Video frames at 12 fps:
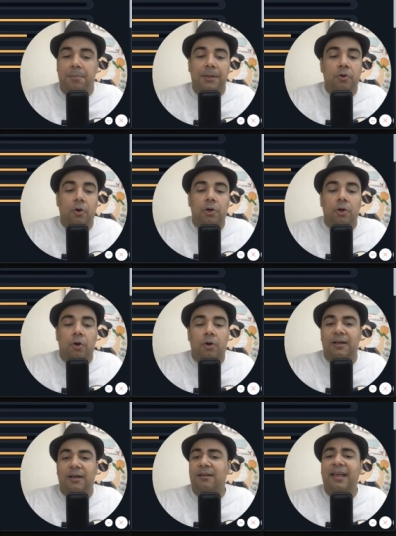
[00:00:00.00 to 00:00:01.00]
Bitcoin
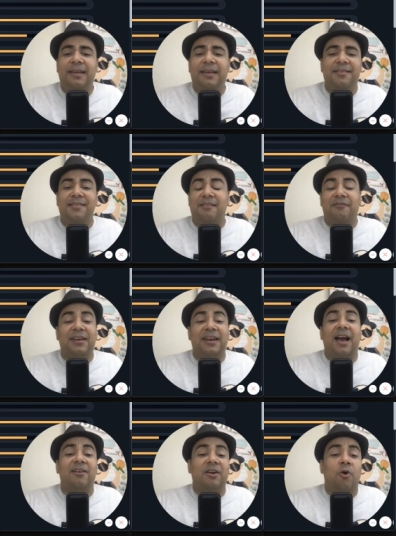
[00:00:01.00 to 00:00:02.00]
holder, this is a very
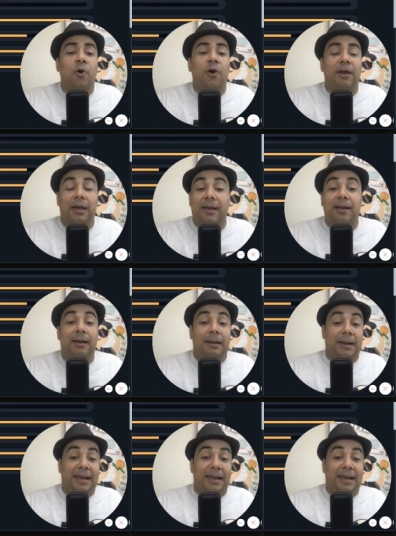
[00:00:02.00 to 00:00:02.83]
hard uh,